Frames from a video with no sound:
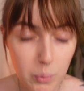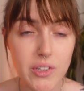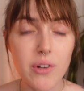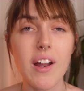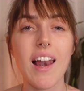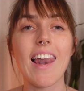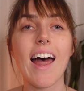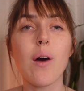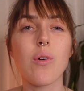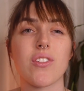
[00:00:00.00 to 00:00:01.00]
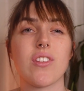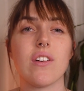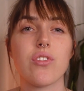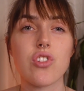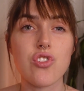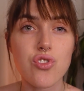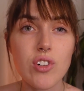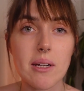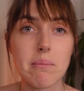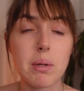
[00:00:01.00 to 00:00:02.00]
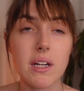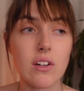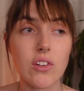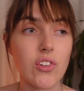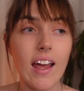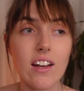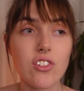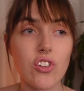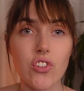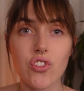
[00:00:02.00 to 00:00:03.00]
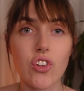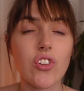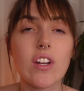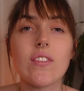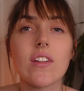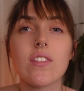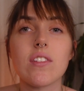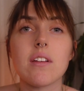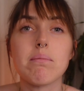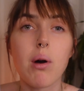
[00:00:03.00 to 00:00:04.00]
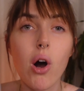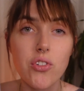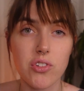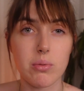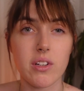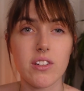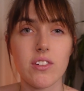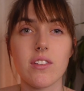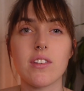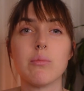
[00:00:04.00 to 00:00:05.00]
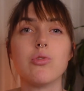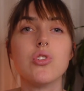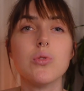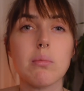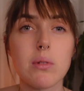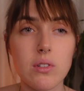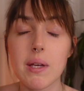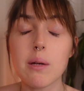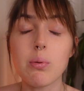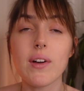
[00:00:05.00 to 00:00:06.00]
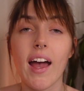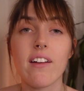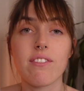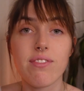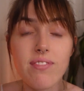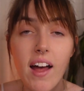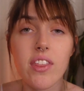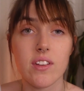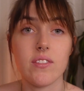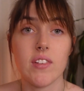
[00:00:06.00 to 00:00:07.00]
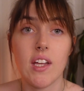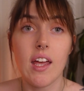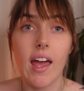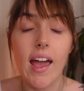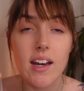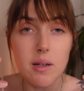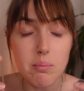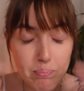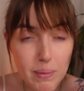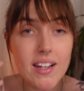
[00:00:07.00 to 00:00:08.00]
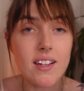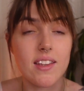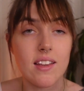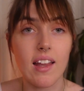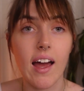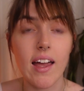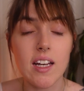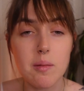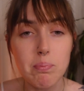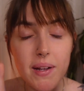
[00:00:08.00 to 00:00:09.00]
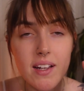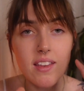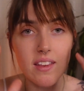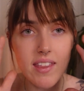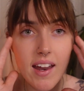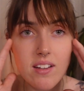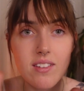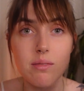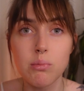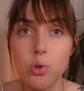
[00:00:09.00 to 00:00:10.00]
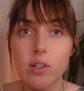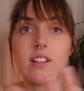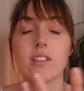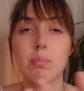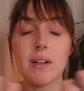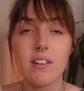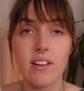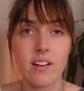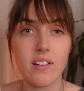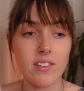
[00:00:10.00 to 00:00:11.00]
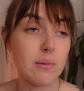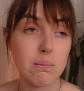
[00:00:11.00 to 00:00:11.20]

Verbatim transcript: We don't allow ourselves to dream because it just doesn't even seem possible. It doesn't seem doable. People can't fathom any bigger than that, any bigger than their small experience.